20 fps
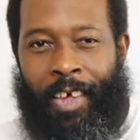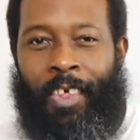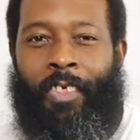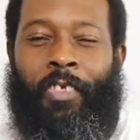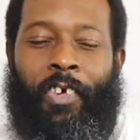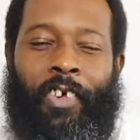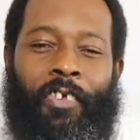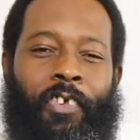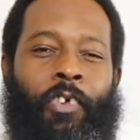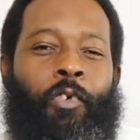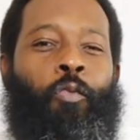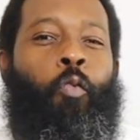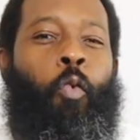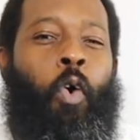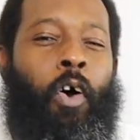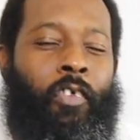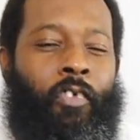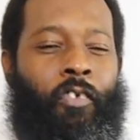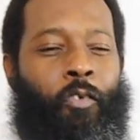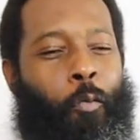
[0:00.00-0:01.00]
this is
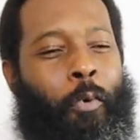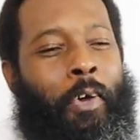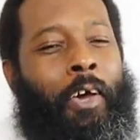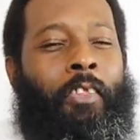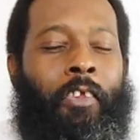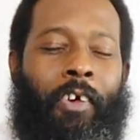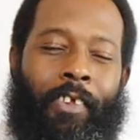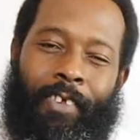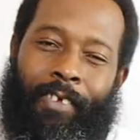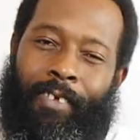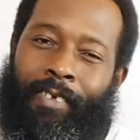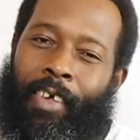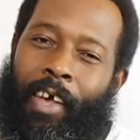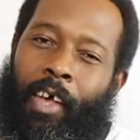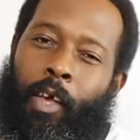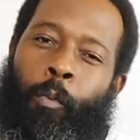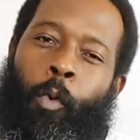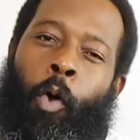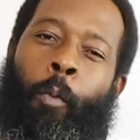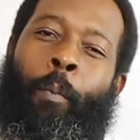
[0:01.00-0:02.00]
WaNtS we are not the
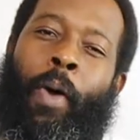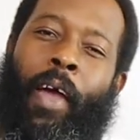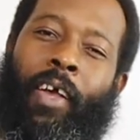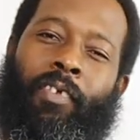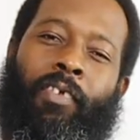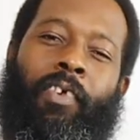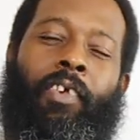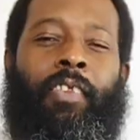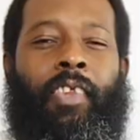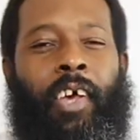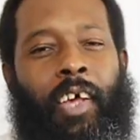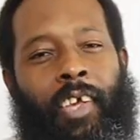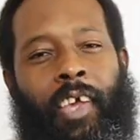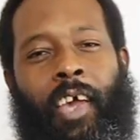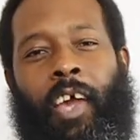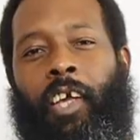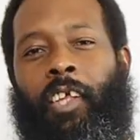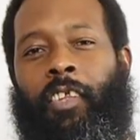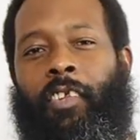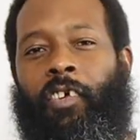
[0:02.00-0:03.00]
same a magazine
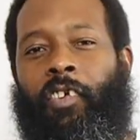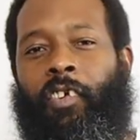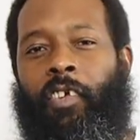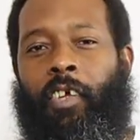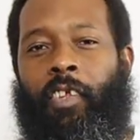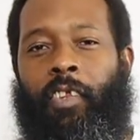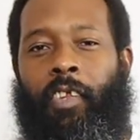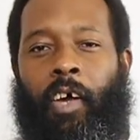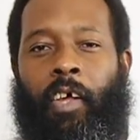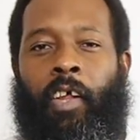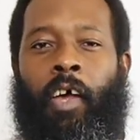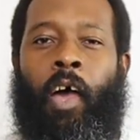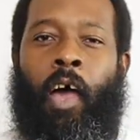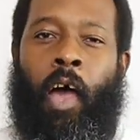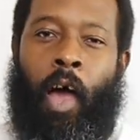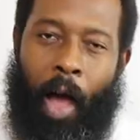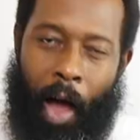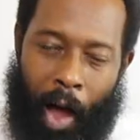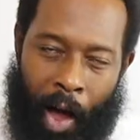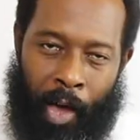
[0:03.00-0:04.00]
dedicated to shit that
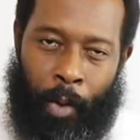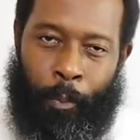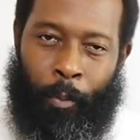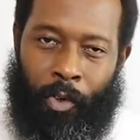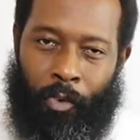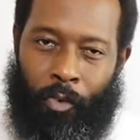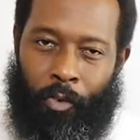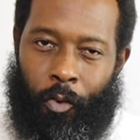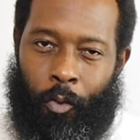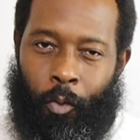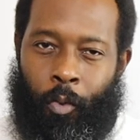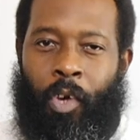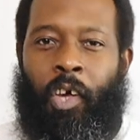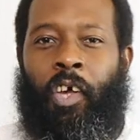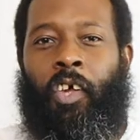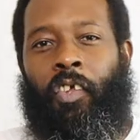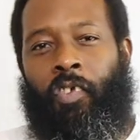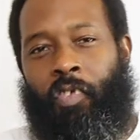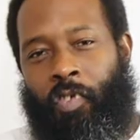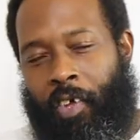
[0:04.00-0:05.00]
i'm into
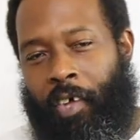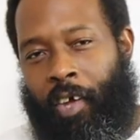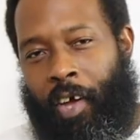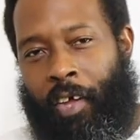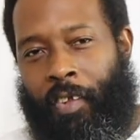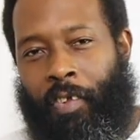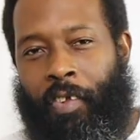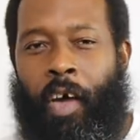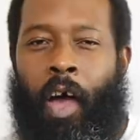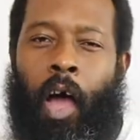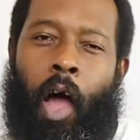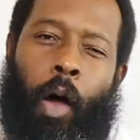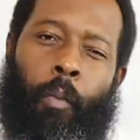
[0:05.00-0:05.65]
ZN.